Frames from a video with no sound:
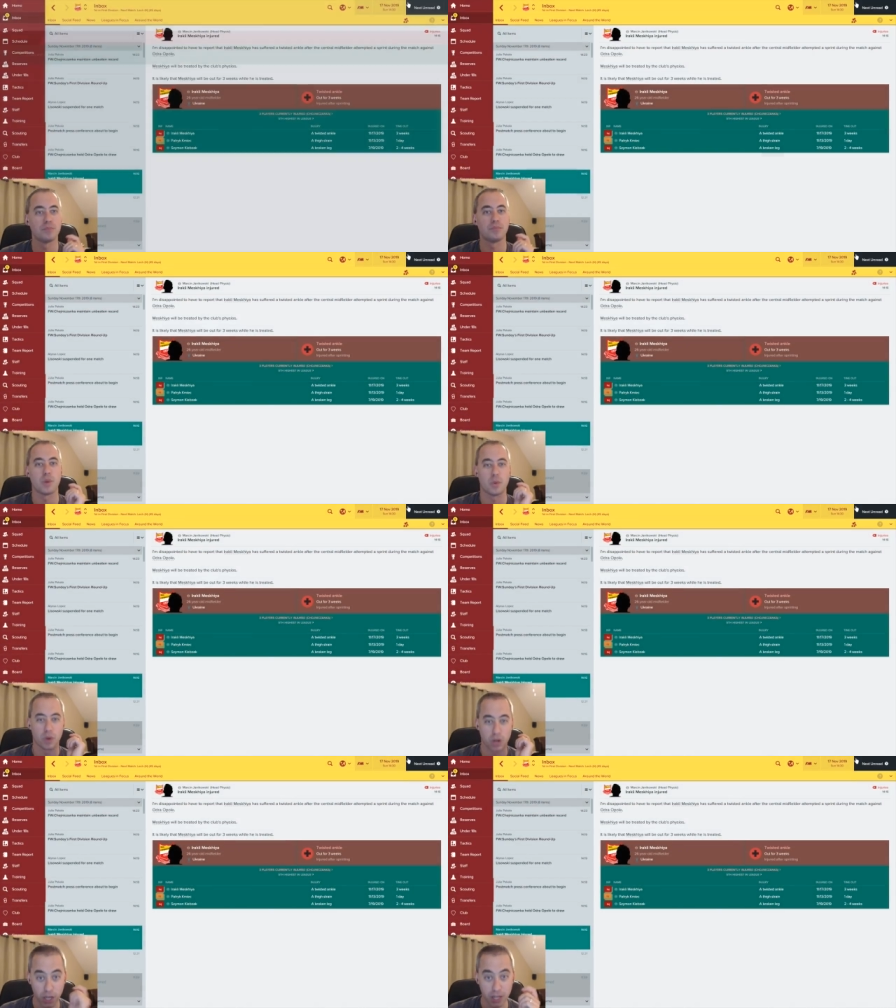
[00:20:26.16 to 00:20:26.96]
But
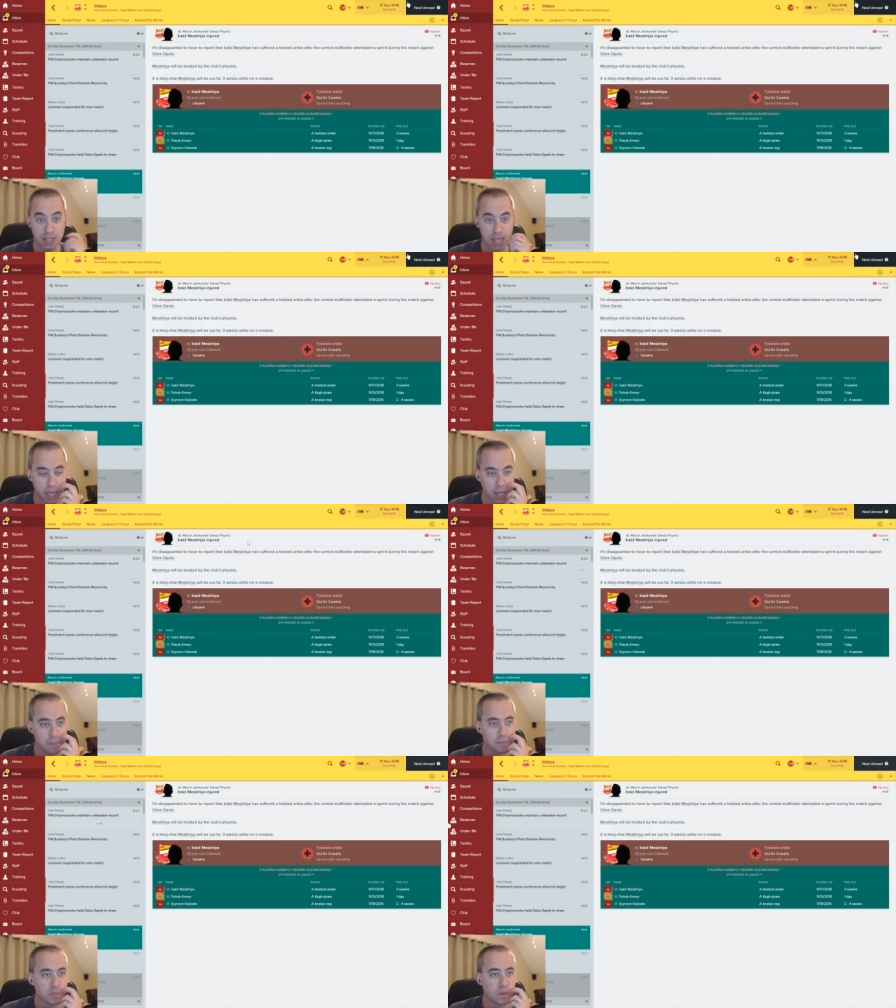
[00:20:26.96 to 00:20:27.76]
we're going to take
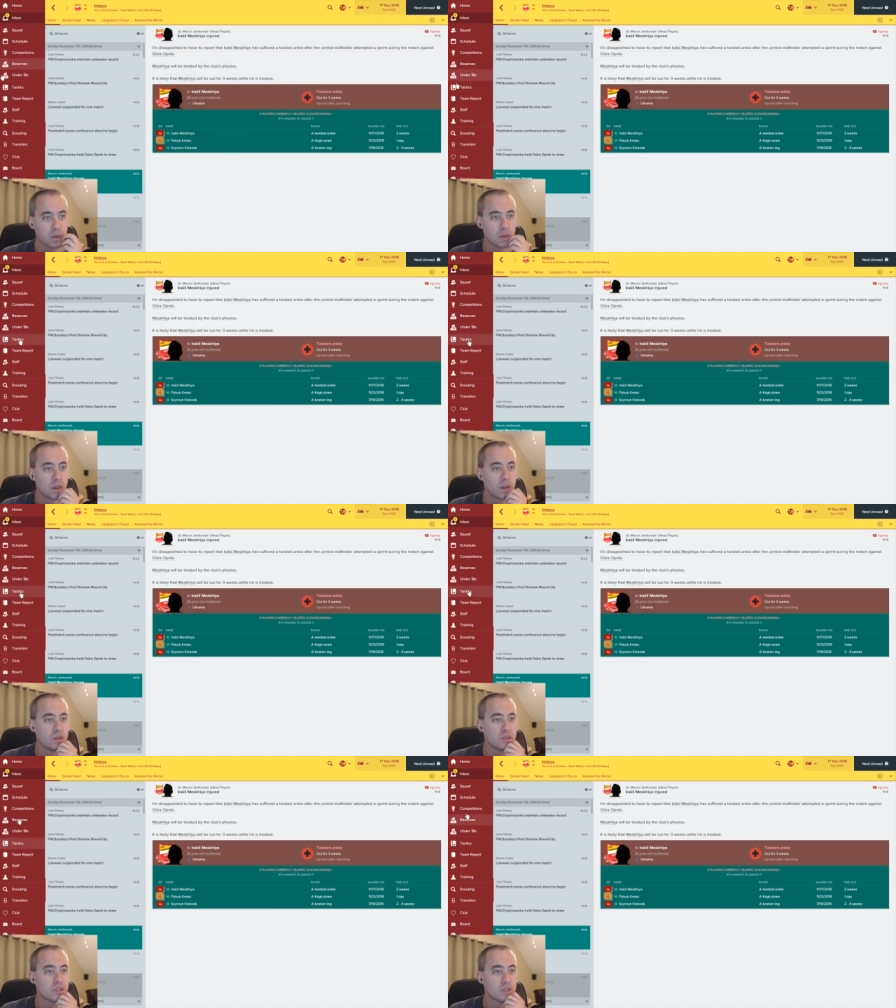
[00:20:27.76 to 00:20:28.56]
it.
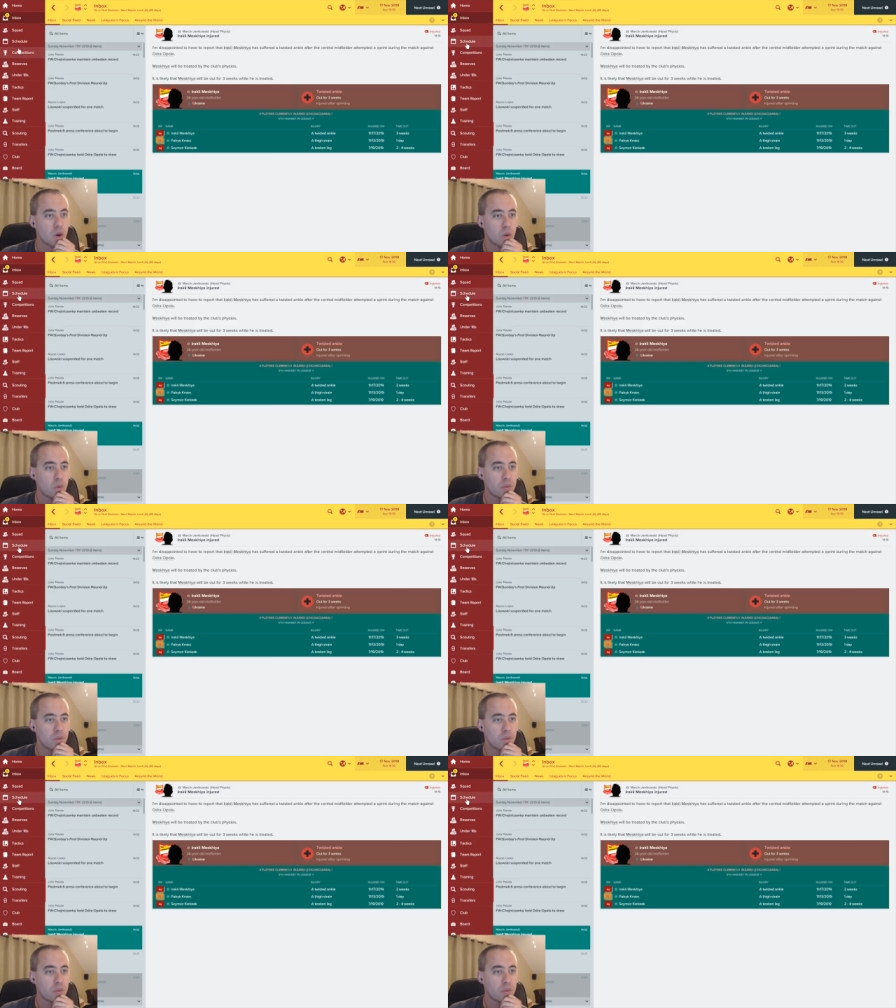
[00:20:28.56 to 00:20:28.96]
So